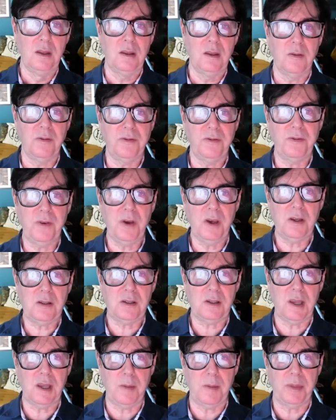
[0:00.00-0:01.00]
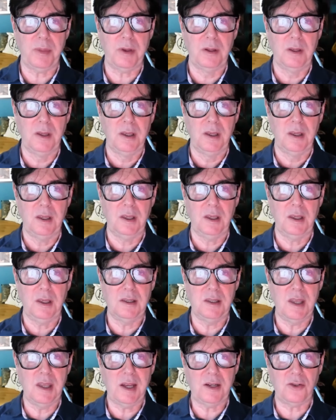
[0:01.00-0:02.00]
The first step
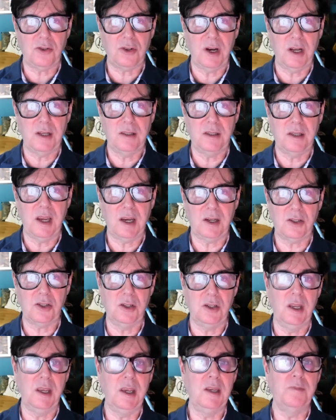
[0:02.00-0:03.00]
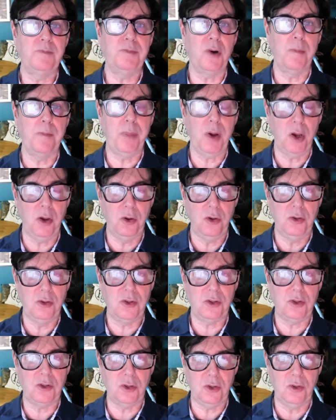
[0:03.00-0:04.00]
is that transaction is
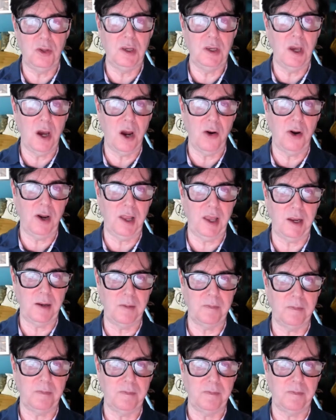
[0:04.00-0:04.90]
proposed to the R L N.